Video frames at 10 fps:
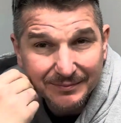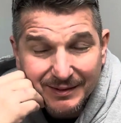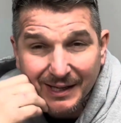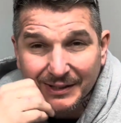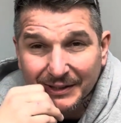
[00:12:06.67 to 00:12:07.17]

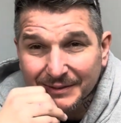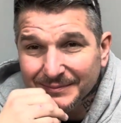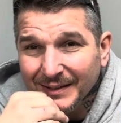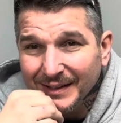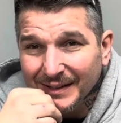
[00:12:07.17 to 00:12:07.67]
not good.
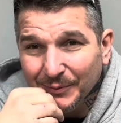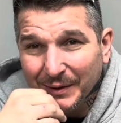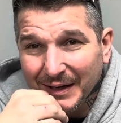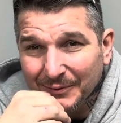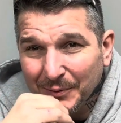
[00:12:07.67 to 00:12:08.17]
We
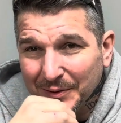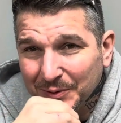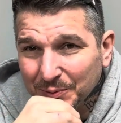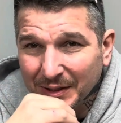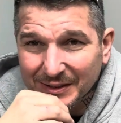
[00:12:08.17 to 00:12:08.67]
went
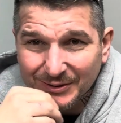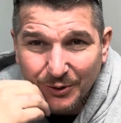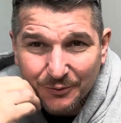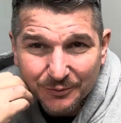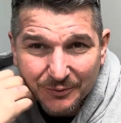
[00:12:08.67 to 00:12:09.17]
to like
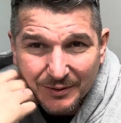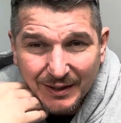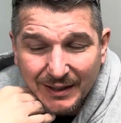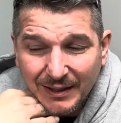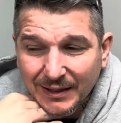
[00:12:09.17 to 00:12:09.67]

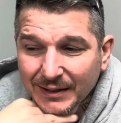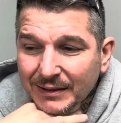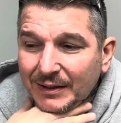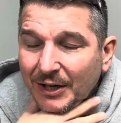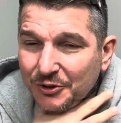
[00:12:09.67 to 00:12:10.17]
a
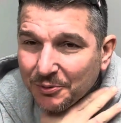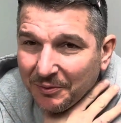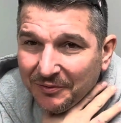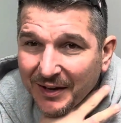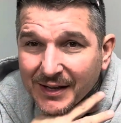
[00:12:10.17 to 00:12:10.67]
country
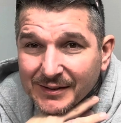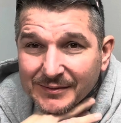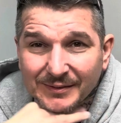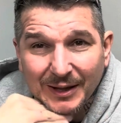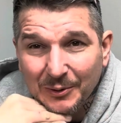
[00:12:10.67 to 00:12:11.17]
buffet.
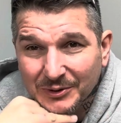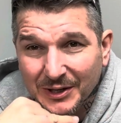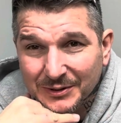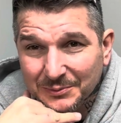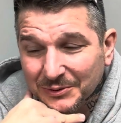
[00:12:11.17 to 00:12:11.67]
That was
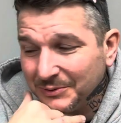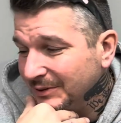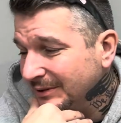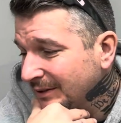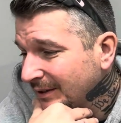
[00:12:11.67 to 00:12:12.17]
awesome too,
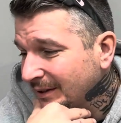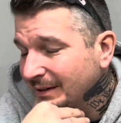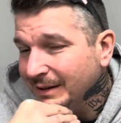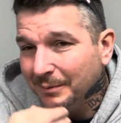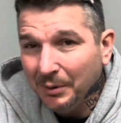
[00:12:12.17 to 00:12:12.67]

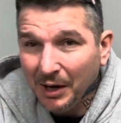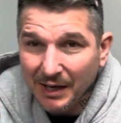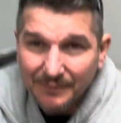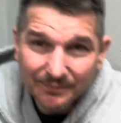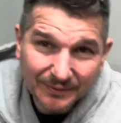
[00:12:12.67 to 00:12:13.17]
but
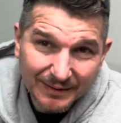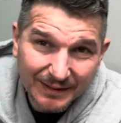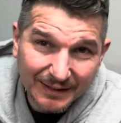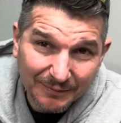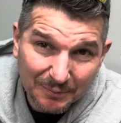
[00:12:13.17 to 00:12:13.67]

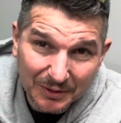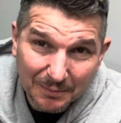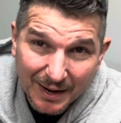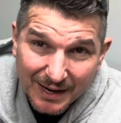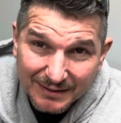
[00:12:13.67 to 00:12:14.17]
if I'm putting the
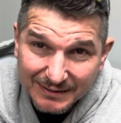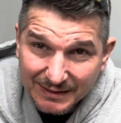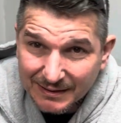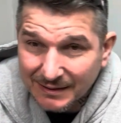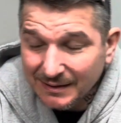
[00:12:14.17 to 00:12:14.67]
miles
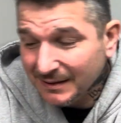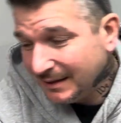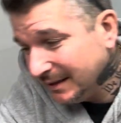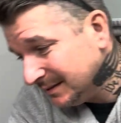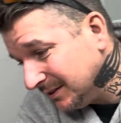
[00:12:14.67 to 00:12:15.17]
in,
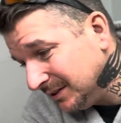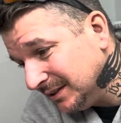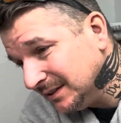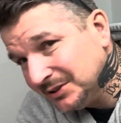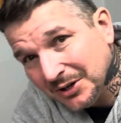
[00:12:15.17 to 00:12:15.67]
it's
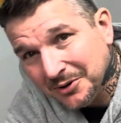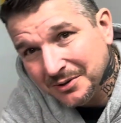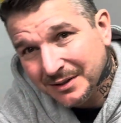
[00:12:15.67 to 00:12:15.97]
going to show.